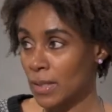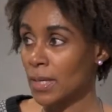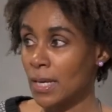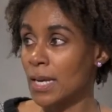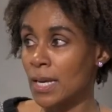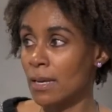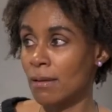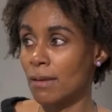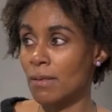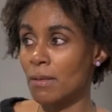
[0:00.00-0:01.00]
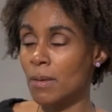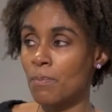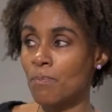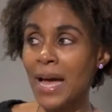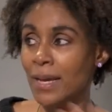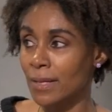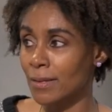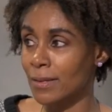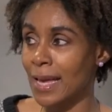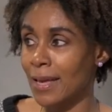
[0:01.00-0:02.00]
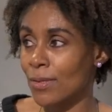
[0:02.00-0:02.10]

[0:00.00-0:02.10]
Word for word: He, back in the day,